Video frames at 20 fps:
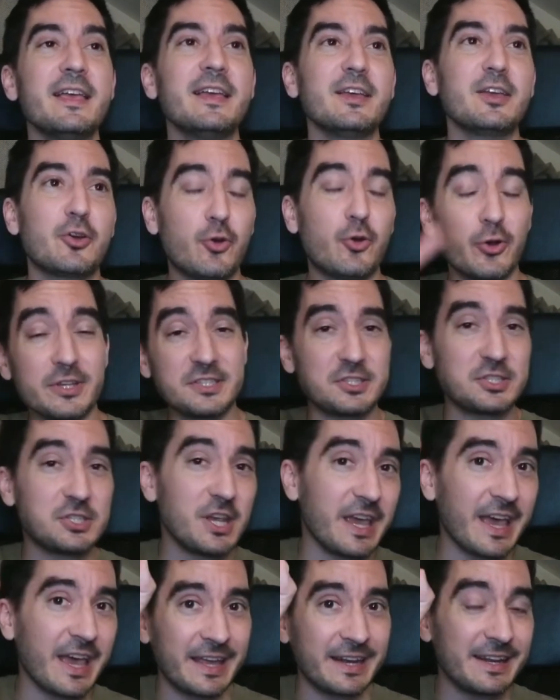
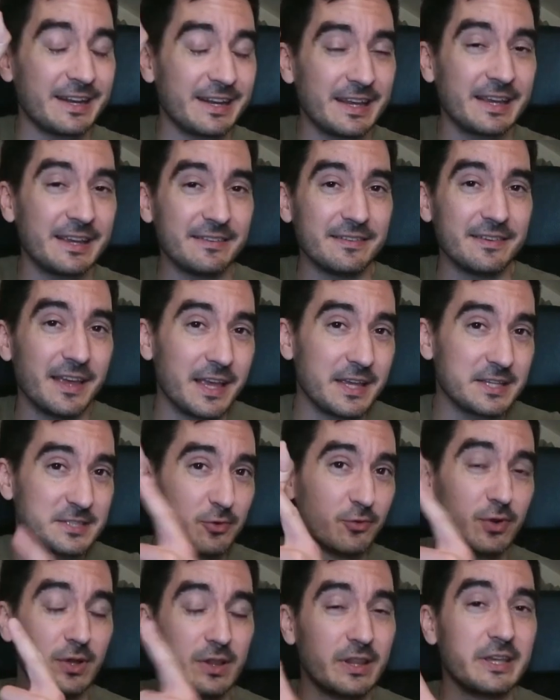Christianity is
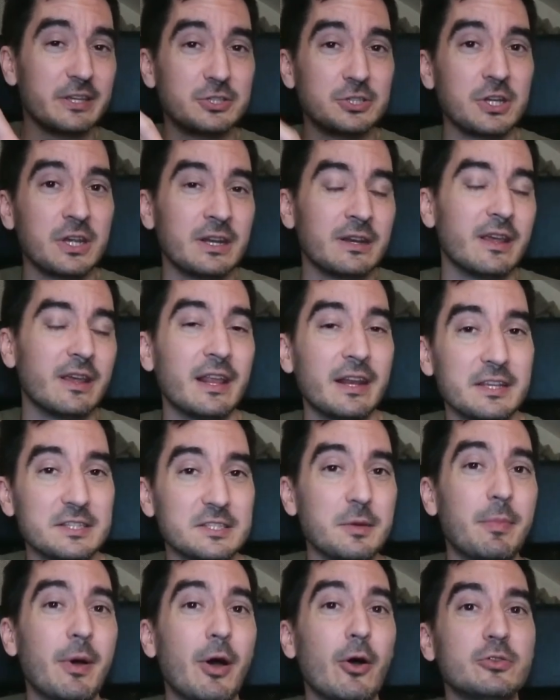a religion and
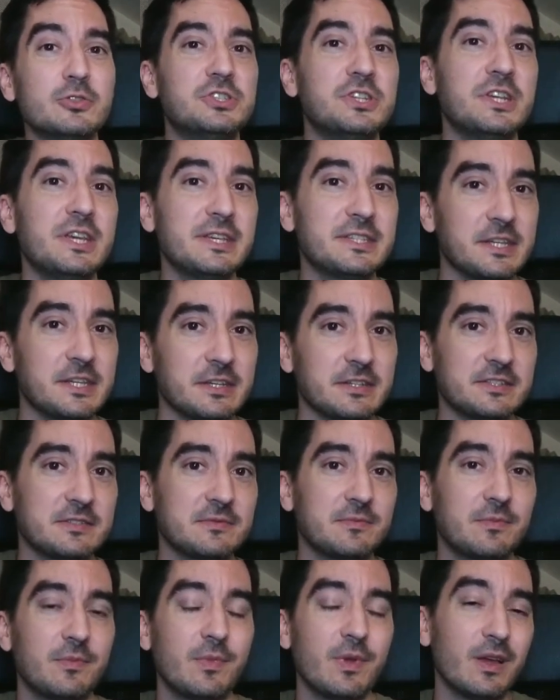it's about
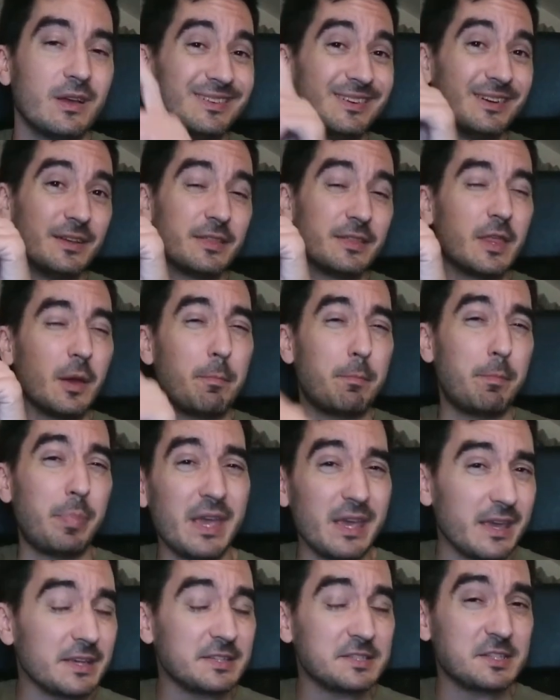Jesus. The
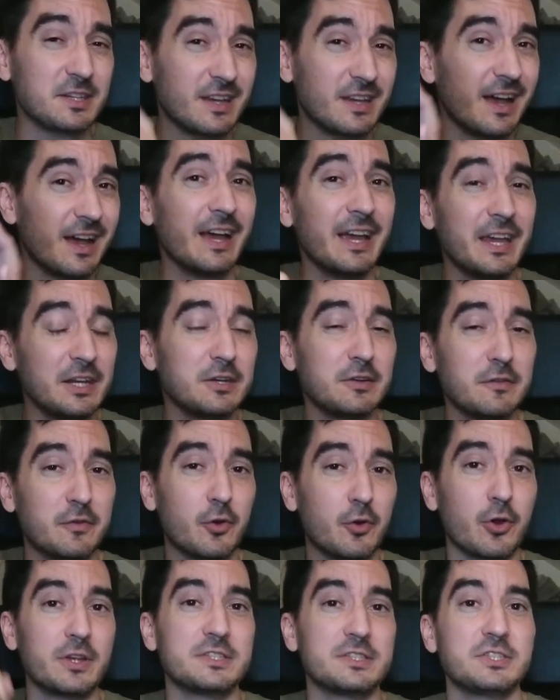biggest kind of
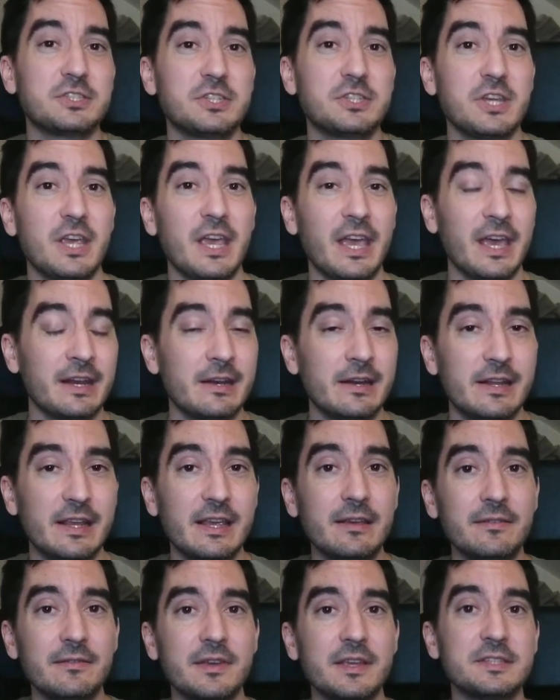Christianity
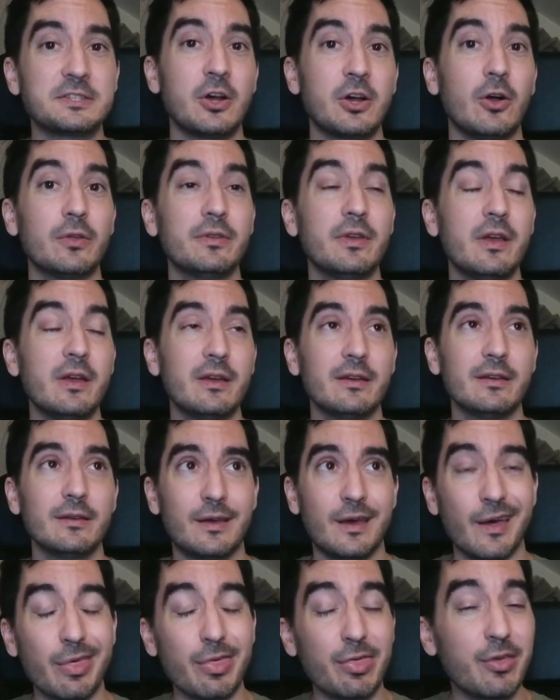is called
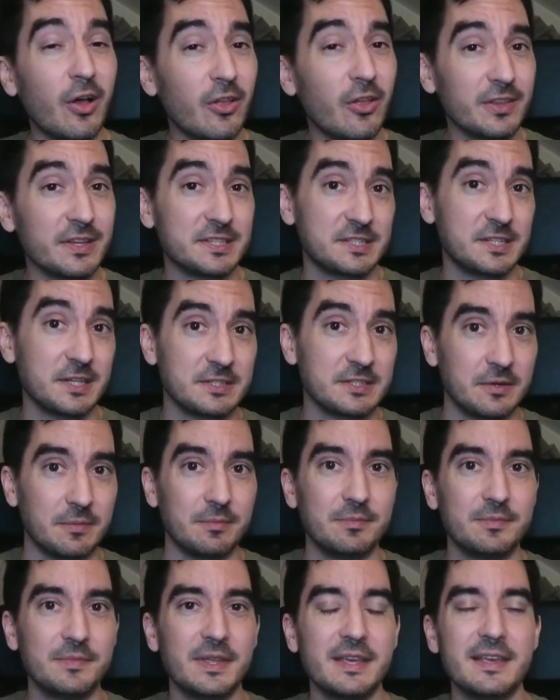
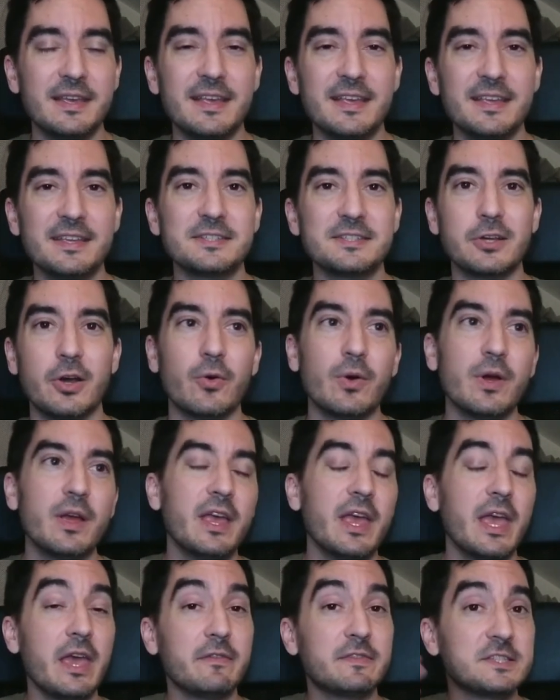Catholicism. So
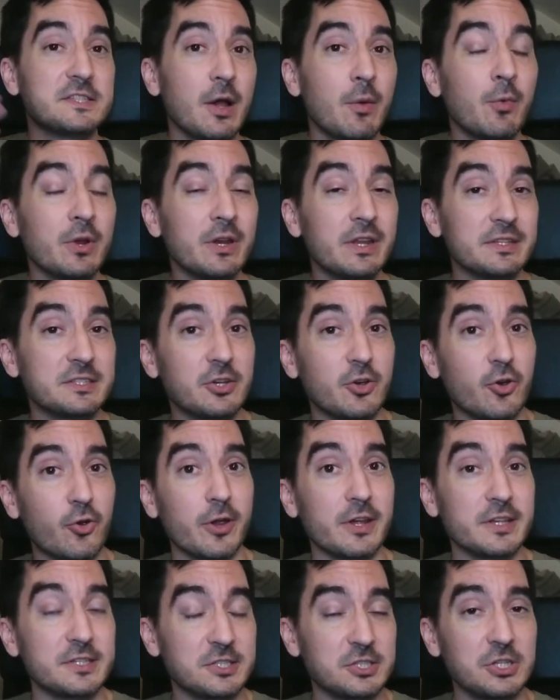if someone is
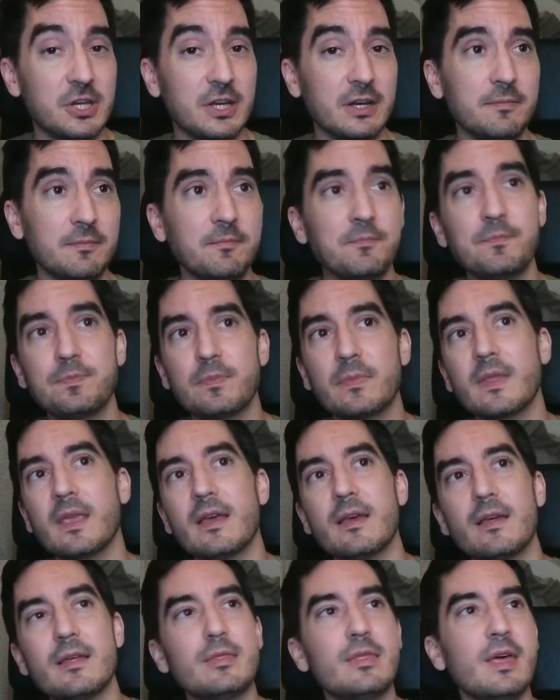Christian,
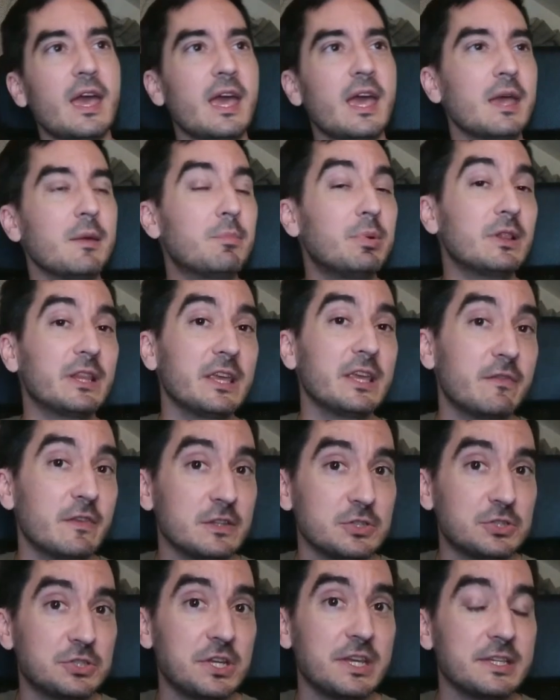they believe
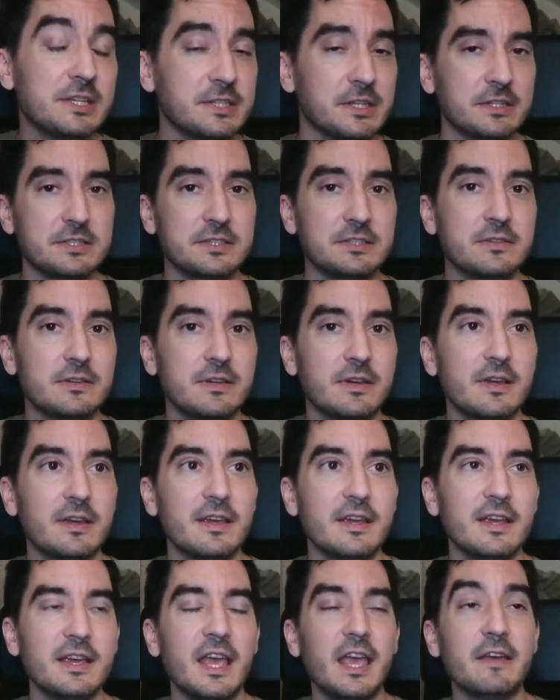in Jesus.
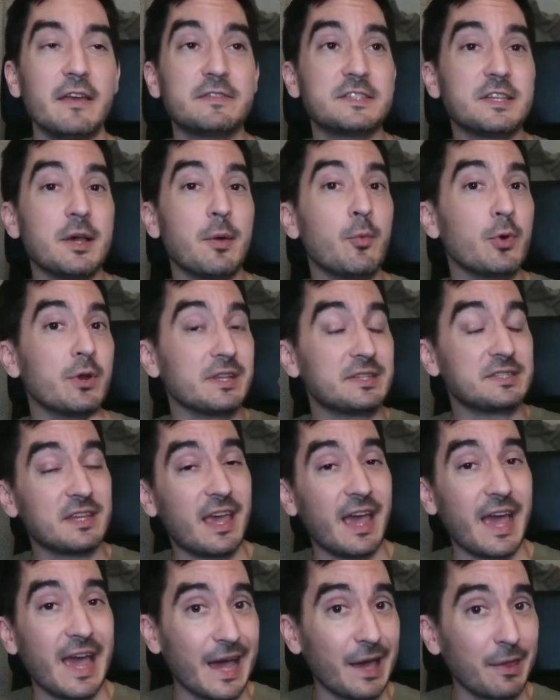If someone is
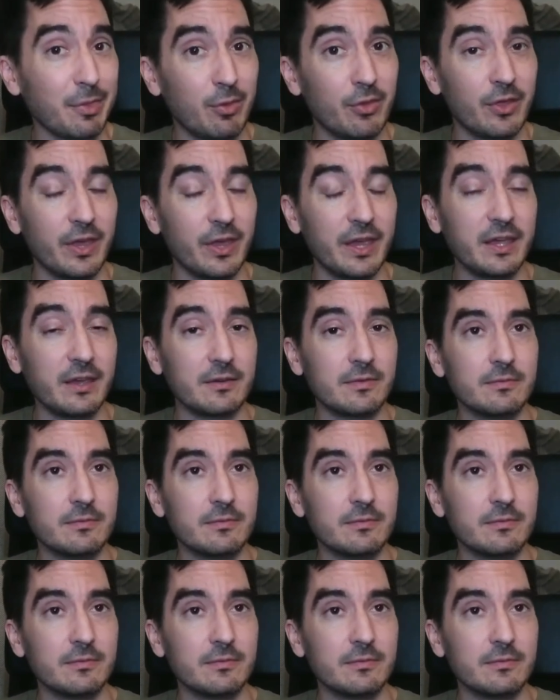Catholic,